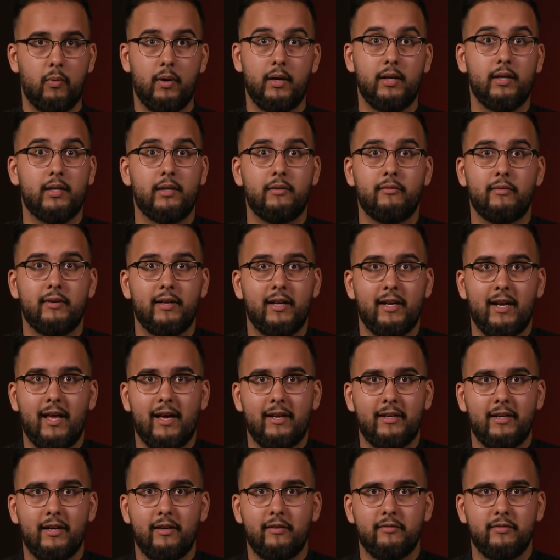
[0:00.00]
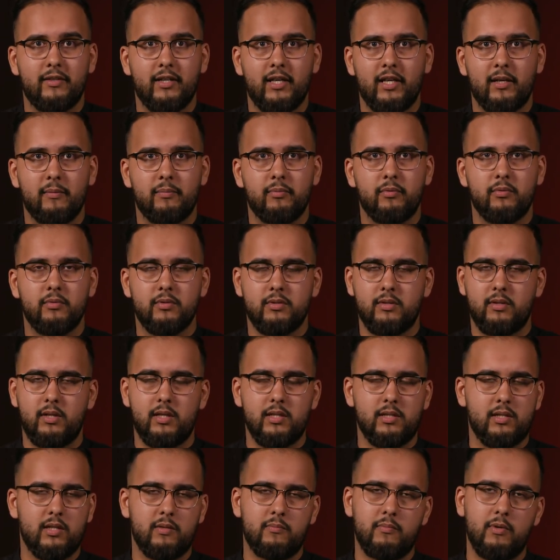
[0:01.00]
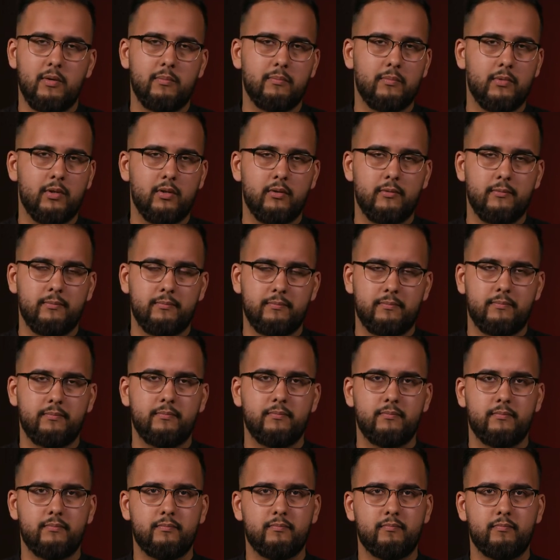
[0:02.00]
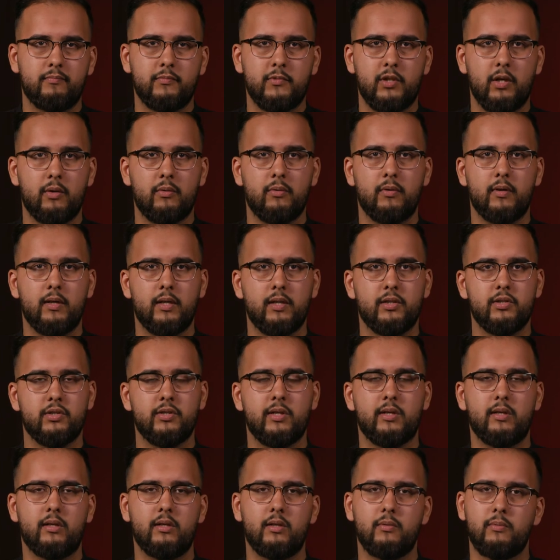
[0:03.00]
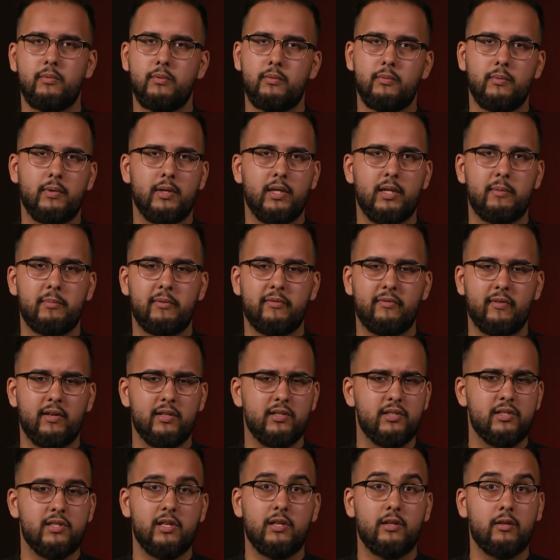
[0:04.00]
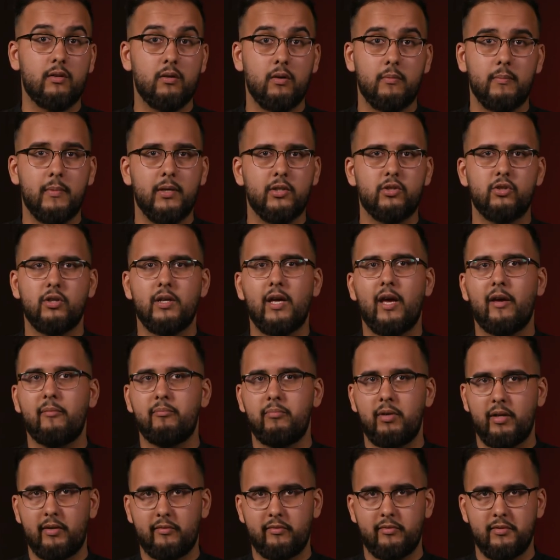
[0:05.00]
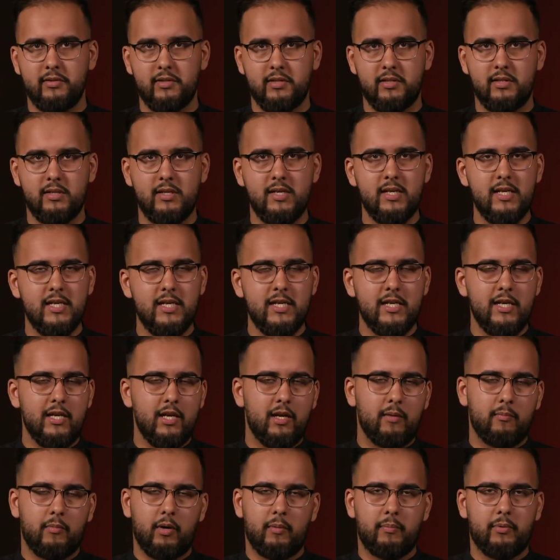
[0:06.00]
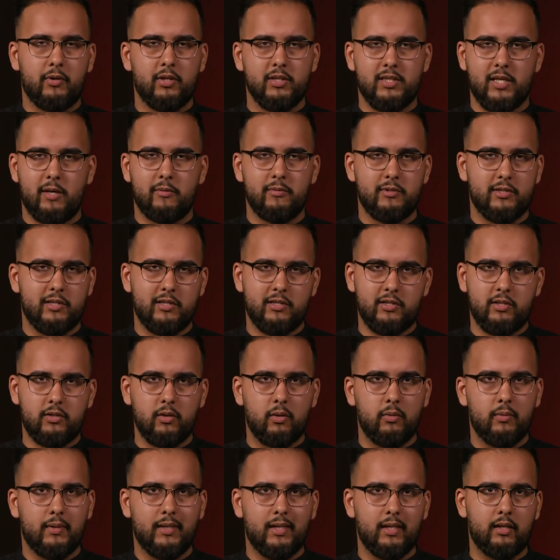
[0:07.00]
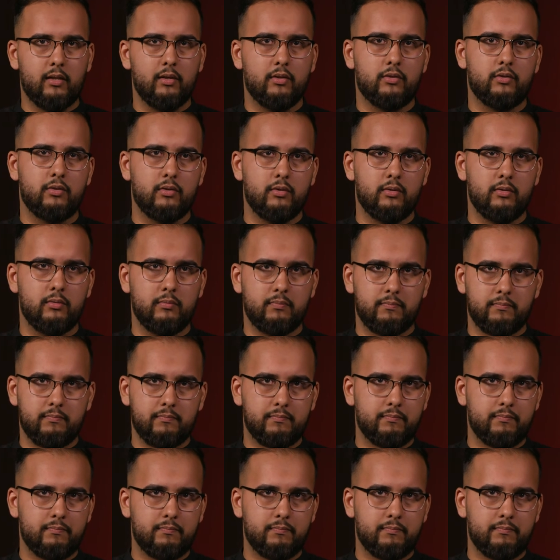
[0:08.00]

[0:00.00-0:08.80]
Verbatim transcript: weren't even allowed out of the airport. So I said, Mom, you know, don't worry, inshallah, we're going to be fine. She said, you know, make sure you have breakfast. But because I was just so eager to,